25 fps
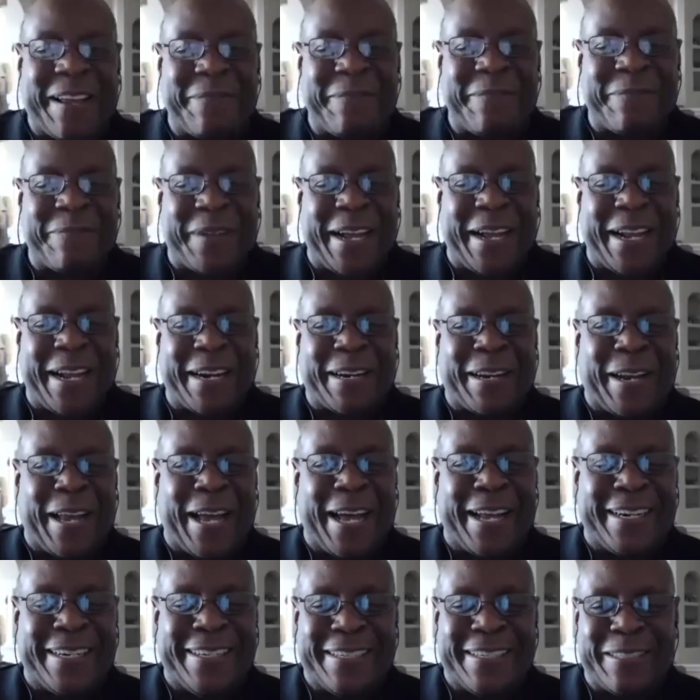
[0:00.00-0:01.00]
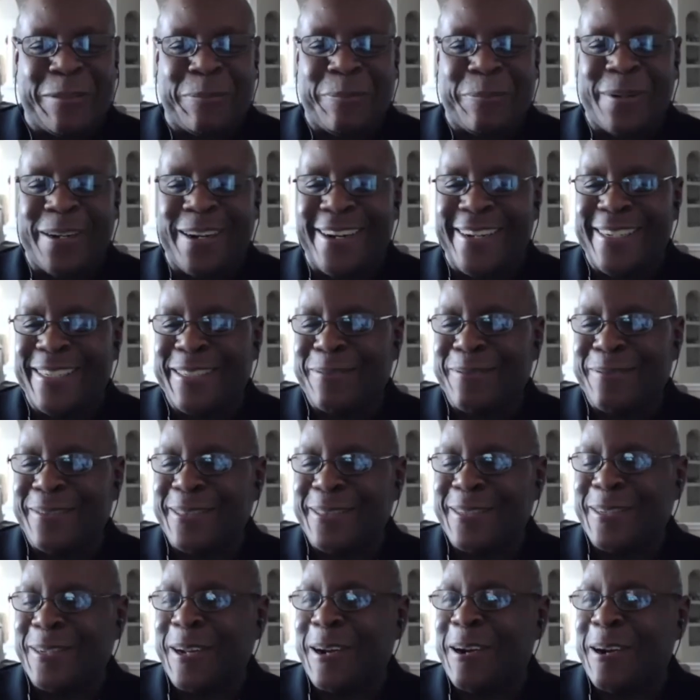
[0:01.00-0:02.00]
got a lot of experience with
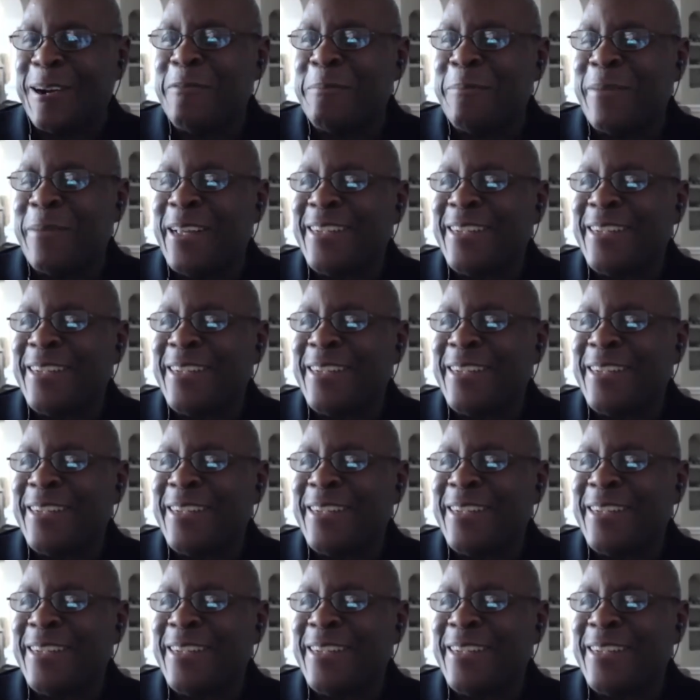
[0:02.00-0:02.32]
the government.